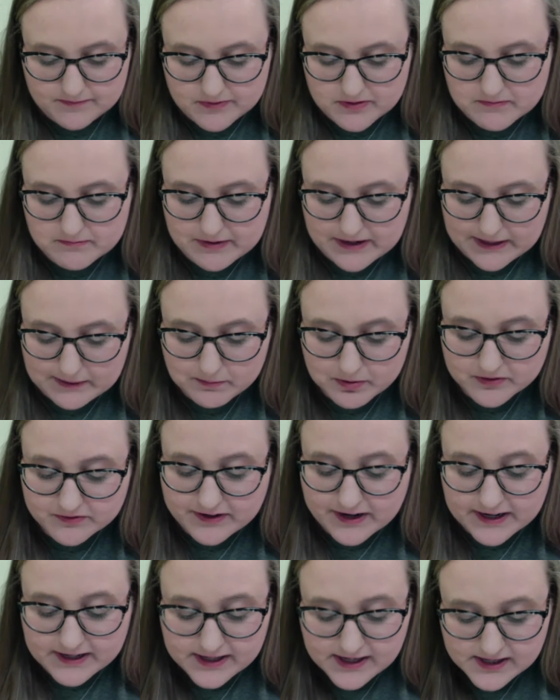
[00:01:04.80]
By
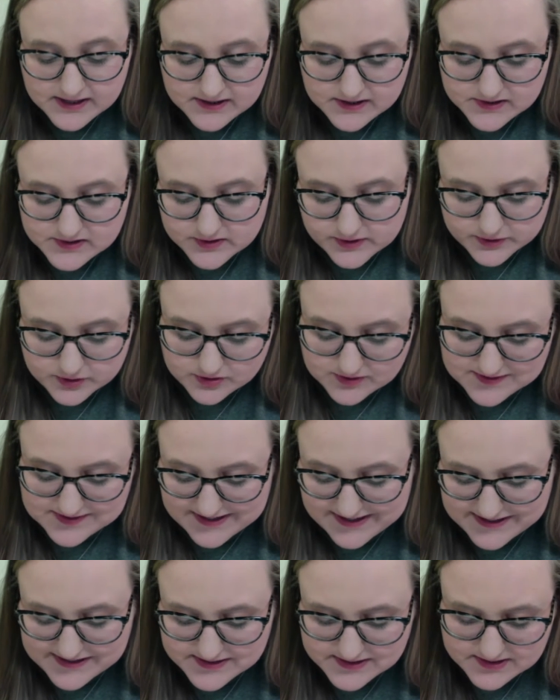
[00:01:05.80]
providing social
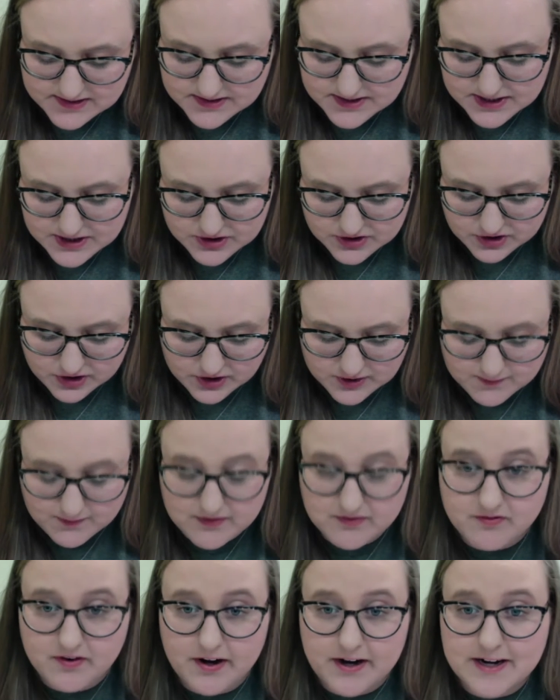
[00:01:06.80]
sciences teachers
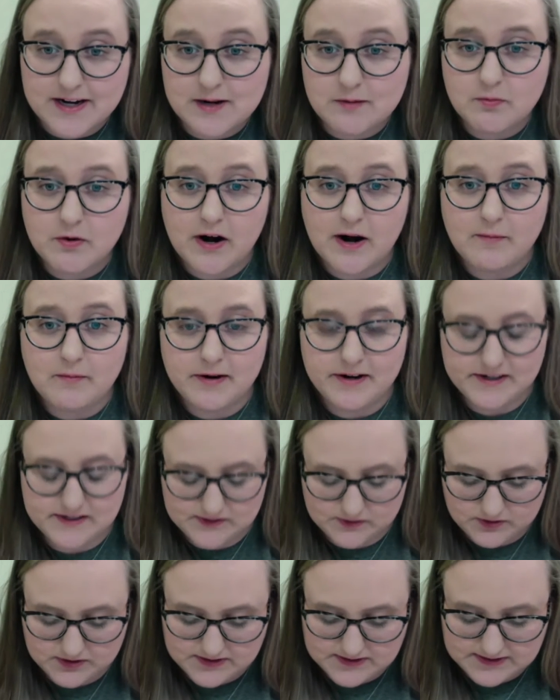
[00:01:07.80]
with varying primary
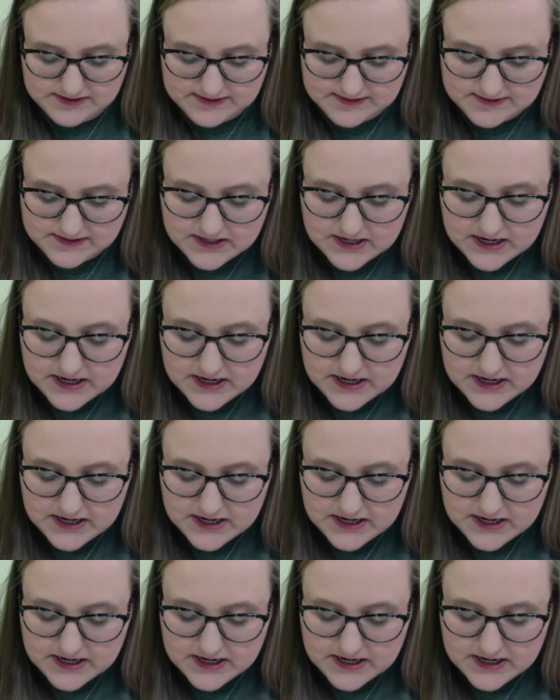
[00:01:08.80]
sources,